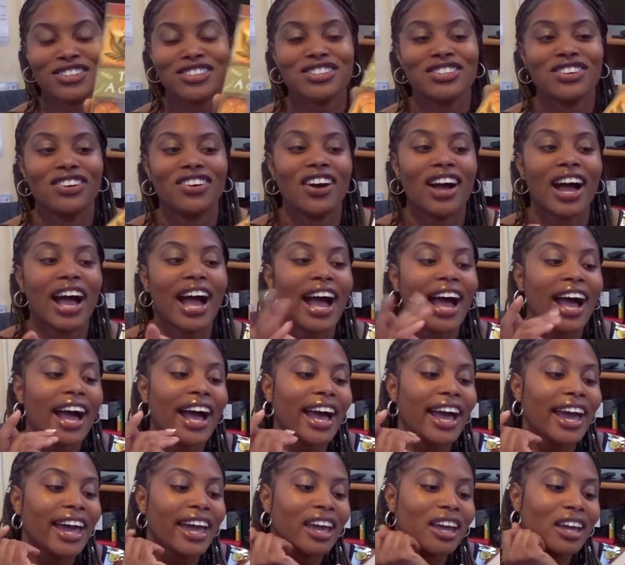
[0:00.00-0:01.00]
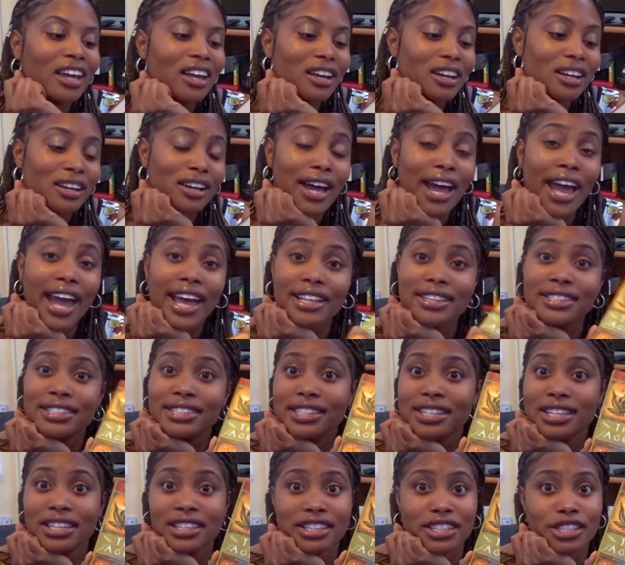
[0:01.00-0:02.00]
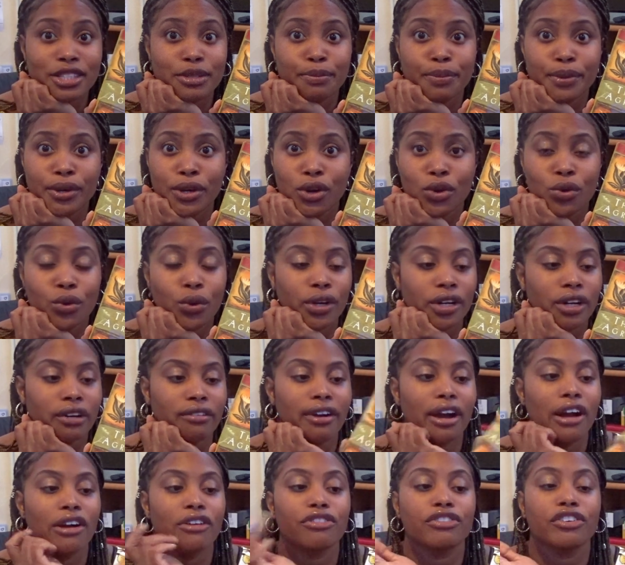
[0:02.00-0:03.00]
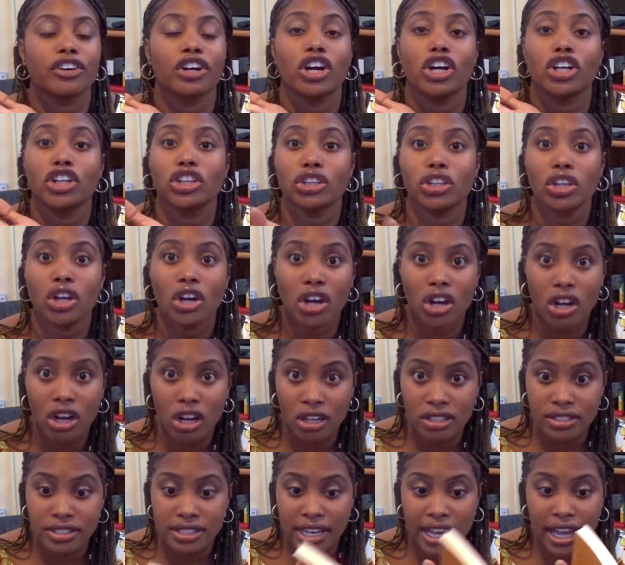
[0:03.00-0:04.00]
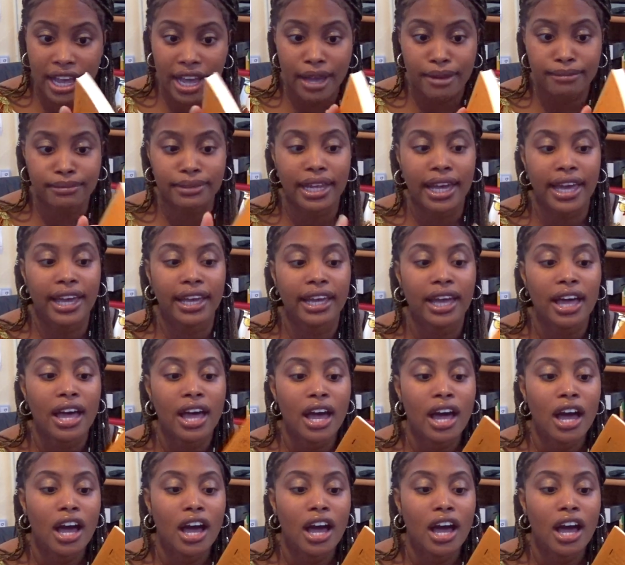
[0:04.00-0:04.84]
So I had seen this book going around for a long time, like